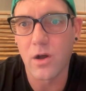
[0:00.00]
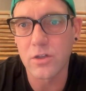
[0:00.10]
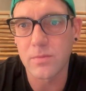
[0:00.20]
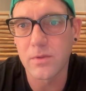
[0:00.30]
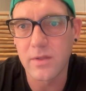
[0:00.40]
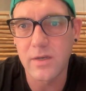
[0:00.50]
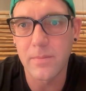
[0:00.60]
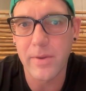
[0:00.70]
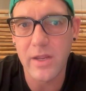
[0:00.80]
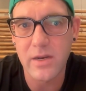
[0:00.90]
ultimately
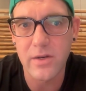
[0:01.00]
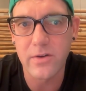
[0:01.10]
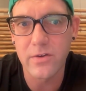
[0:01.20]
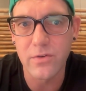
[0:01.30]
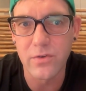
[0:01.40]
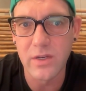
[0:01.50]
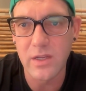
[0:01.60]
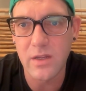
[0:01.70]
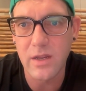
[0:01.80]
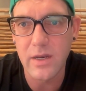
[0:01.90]
depend on your unique
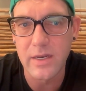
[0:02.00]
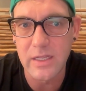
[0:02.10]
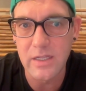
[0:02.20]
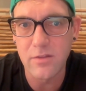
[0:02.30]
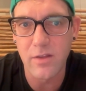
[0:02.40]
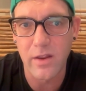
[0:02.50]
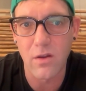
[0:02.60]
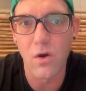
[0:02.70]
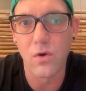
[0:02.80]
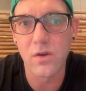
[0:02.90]
needs and
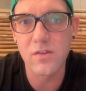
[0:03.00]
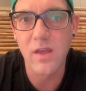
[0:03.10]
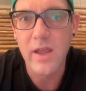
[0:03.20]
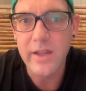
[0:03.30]
goals.